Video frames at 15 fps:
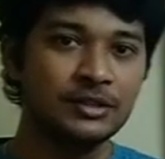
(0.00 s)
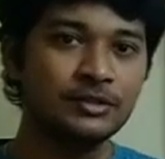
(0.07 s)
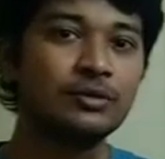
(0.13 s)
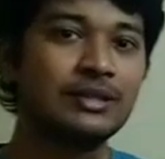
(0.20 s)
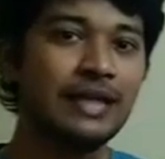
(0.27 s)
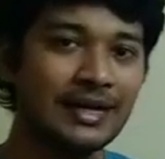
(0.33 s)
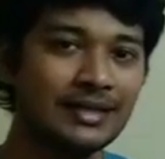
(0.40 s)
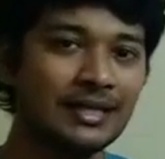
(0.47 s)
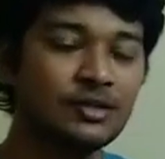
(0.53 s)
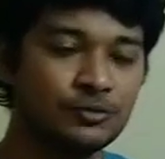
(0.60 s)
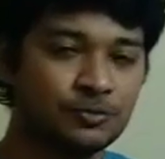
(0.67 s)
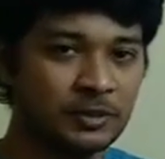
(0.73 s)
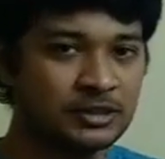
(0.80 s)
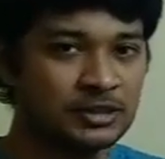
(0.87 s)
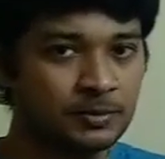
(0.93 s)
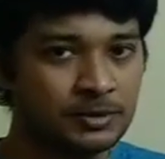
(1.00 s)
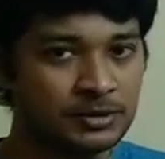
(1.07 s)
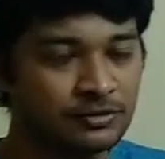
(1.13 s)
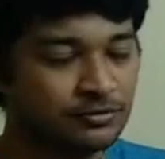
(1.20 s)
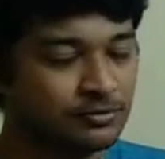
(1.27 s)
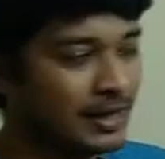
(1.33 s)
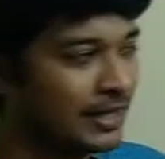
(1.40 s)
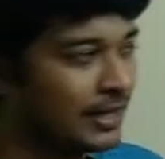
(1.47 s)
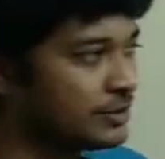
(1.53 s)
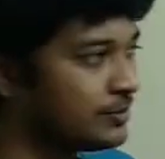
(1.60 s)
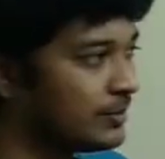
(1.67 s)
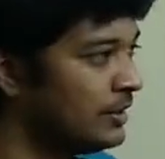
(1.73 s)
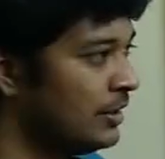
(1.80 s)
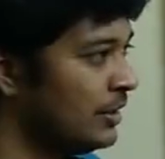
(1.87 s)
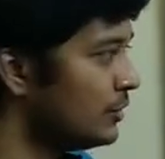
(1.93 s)
So that is principles of
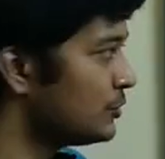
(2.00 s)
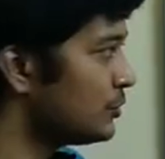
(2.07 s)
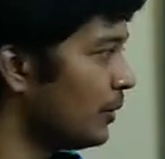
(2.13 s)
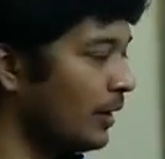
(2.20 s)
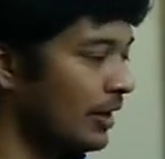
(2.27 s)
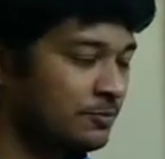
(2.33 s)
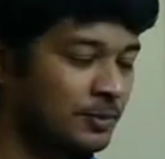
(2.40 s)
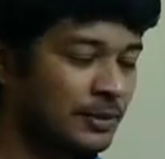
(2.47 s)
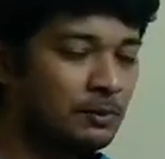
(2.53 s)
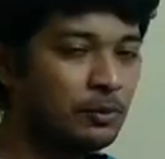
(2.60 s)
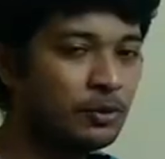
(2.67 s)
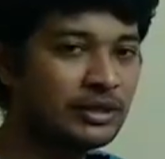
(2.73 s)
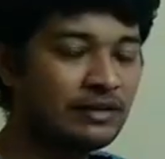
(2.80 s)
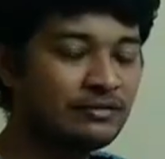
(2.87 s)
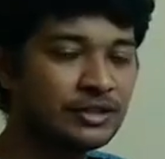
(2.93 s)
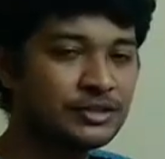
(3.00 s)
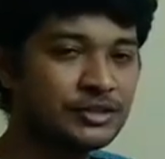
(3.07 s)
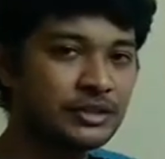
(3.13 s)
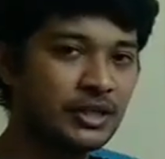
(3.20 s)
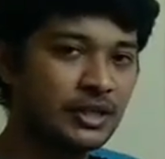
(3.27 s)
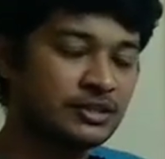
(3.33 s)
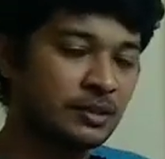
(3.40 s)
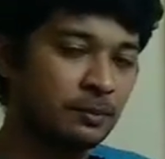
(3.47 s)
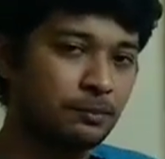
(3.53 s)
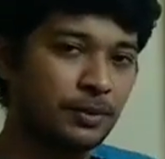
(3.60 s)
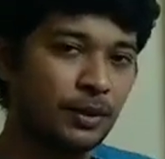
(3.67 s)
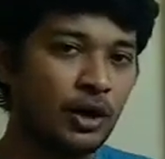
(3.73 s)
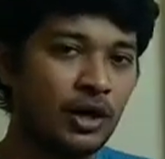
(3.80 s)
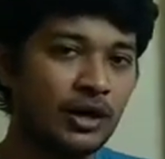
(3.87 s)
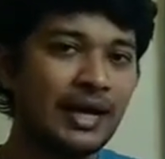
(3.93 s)
management. So as per the book definition, it's a
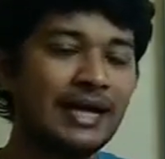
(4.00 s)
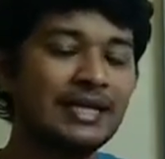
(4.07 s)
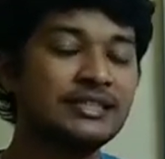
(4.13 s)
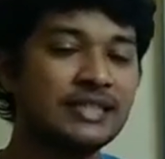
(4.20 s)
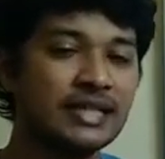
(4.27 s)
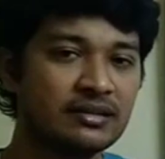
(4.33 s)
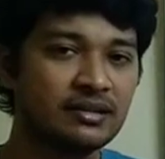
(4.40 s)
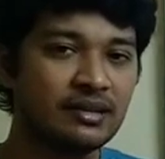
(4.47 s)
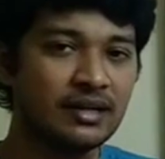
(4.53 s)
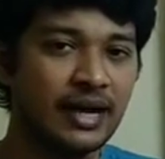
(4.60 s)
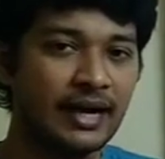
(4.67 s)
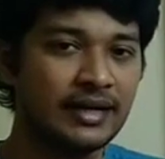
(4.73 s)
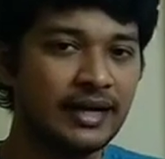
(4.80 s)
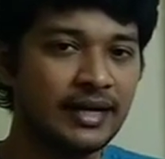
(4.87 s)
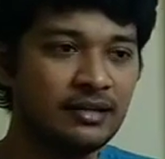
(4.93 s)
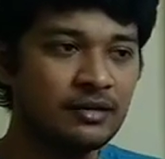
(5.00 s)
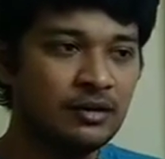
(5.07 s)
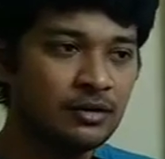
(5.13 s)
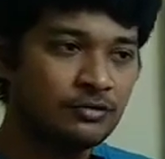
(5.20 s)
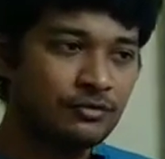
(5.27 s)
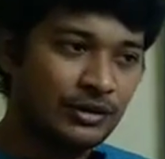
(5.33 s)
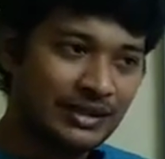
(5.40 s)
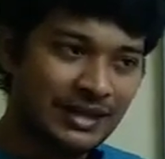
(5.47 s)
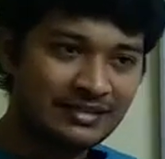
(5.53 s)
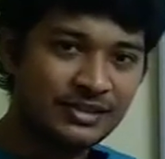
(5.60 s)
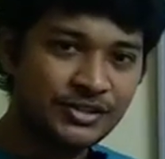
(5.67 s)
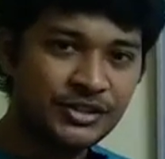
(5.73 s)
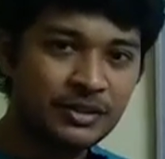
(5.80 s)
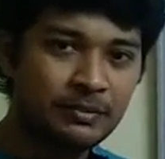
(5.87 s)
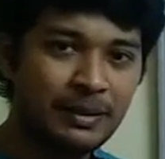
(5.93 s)
broad and general guideline for
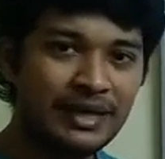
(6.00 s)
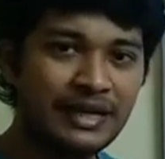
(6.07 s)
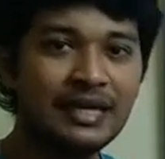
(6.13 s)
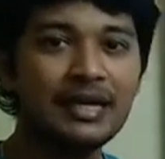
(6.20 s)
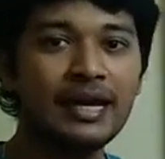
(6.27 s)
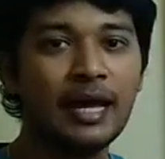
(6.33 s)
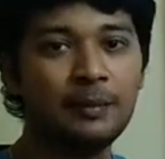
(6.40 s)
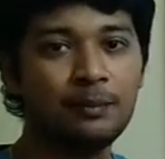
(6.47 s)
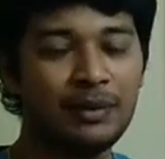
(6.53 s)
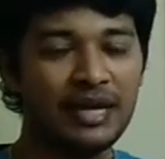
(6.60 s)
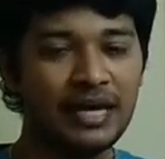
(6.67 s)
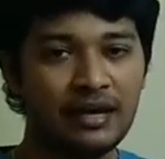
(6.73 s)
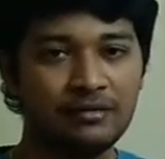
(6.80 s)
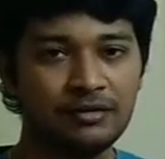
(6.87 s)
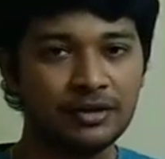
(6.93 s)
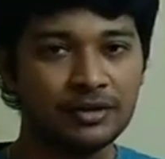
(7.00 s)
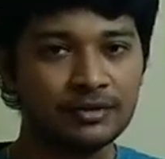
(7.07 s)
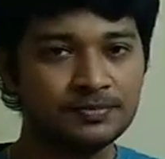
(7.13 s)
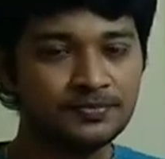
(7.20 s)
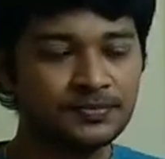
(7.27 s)
decision making and behavior.